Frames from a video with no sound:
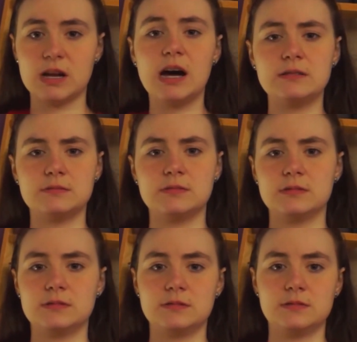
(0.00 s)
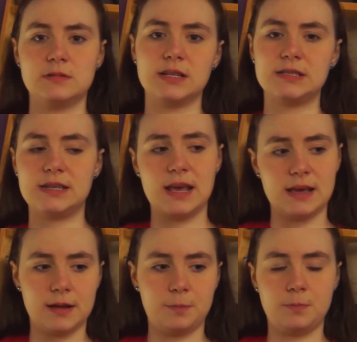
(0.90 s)
Not not
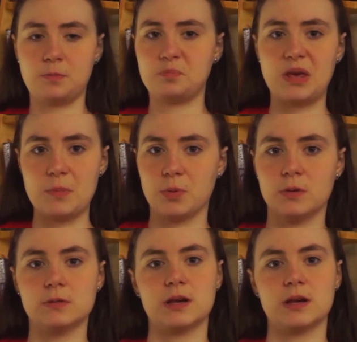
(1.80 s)
snake people.